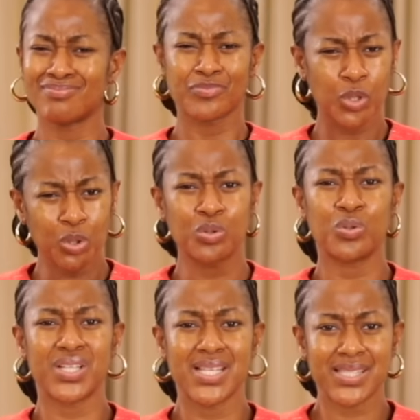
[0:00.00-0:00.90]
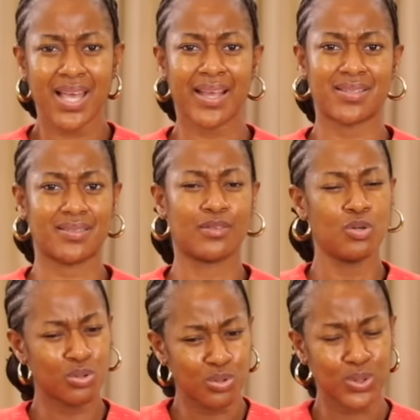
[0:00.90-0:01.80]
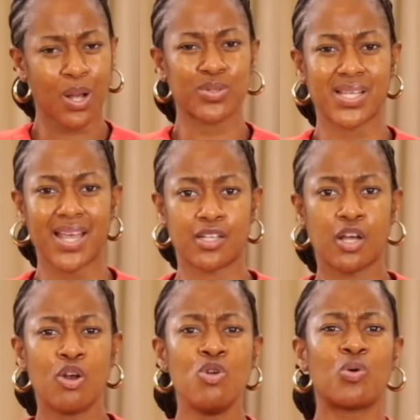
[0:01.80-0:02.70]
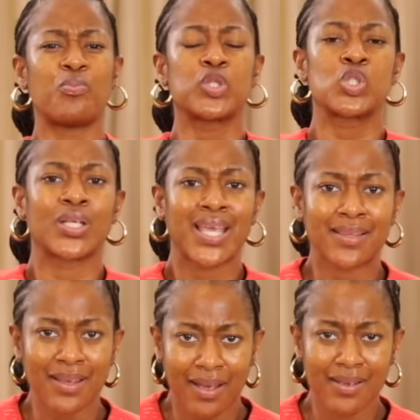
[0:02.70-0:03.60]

Look good inside. Look good outside. Look put together.